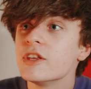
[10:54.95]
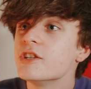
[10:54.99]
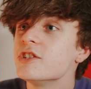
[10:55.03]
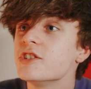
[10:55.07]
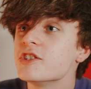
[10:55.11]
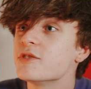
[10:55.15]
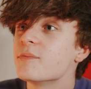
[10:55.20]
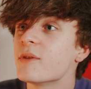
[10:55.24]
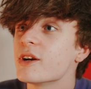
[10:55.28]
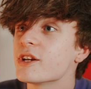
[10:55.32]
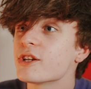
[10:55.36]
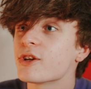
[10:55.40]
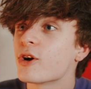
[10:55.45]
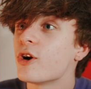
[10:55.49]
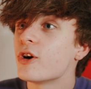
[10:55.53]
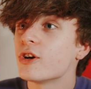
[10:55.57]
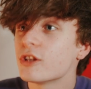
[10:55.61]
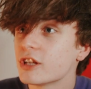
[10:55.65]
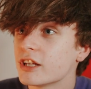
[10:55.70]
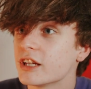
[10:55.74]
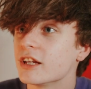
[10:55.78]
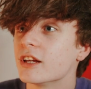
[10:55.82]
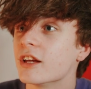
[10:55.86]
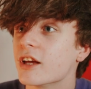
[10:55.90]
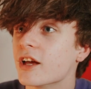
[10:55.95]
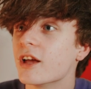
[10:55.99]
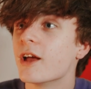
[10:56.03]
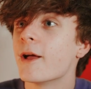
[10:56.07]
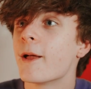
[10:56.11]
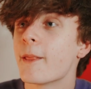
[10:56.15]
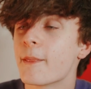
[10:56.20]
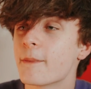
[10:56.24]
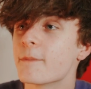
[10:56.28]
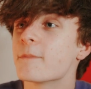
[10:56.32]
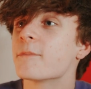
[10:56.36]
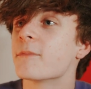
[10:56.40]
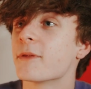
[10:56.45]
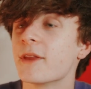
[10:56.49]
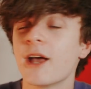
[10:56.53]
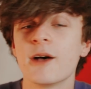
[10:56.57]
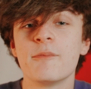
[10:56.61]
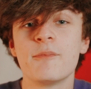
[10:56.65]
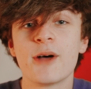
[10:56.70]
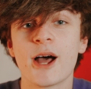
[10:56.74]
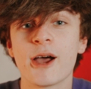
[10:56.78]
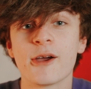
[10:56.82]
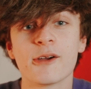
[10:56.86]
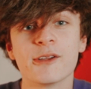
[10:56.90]
This is my calling,
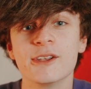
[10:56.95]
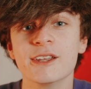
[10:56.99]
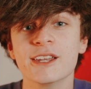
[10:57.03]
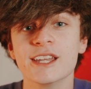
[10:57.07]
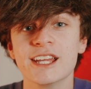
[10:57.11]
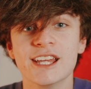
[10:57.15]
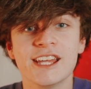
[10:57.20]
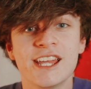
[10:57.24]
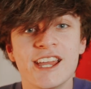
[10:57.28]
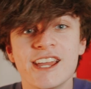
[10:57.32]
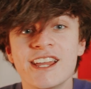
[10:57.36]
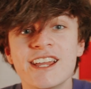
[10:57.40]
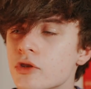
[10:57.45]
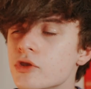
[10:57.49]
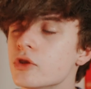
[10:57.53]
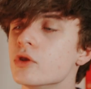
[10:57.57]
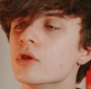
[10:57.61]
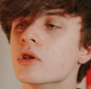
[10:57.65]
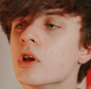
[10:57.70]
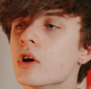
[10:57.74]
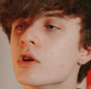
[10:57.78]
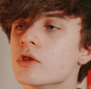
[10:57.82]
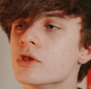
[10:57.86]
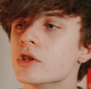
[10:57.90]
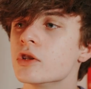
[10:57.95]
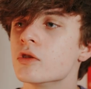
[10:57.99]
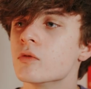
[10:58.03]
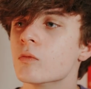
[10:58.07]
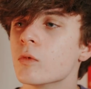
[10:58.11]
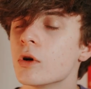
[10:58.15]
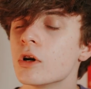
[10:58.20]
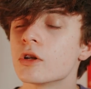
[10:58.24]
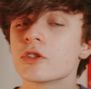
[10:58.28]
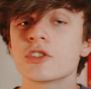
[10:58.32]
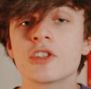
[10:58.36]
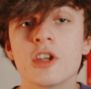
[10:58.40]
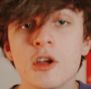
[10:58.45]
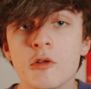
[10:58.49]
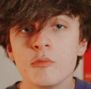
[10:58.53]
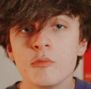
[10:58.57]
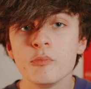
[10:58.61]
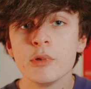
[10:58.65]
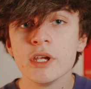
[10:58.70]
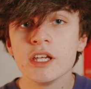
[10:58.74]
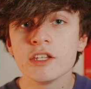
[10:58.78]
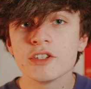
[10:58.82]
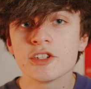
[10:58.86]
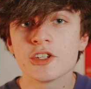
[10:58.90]
apparently. Too long didn't watch.
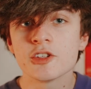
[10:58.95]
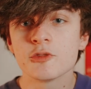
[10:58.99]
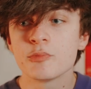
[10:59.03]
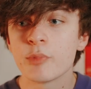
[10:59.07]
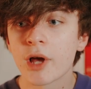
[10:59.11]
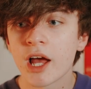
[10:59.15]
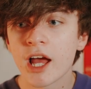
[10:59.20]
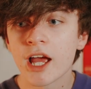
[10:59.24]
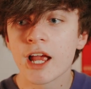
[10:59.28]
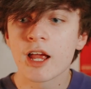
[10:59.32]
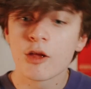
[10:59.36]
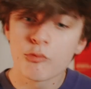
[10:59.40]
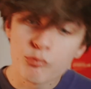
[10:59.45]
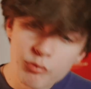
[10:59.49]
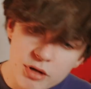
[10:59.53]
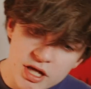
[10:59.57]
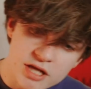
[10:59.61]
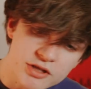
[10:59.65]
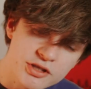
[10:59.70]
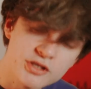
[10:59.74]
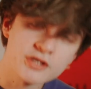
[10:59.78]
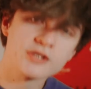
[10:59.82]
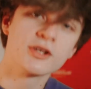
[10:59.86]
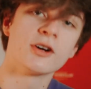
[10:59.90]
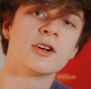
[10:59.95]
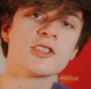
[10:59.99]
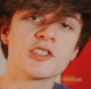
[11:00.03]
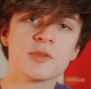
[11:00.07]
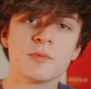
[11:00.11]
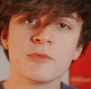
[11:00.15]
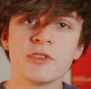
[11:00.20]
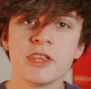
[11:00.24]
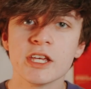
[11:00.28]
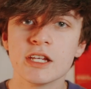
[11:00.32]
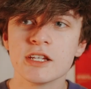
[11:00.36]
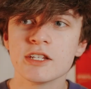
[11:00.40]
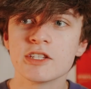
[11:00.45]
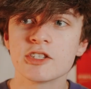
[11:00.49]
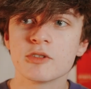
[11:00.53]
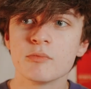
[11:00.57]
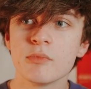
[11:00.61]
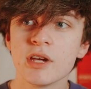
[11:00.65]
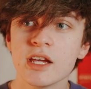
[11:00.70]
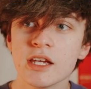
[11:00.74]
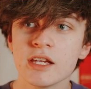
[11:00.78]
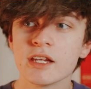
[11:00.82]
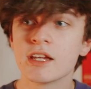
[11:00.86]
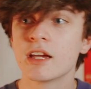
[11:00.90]
Bitch is back. Bitch has got some things to
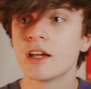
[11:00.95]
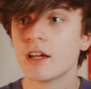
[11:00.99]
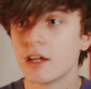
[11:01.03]
make.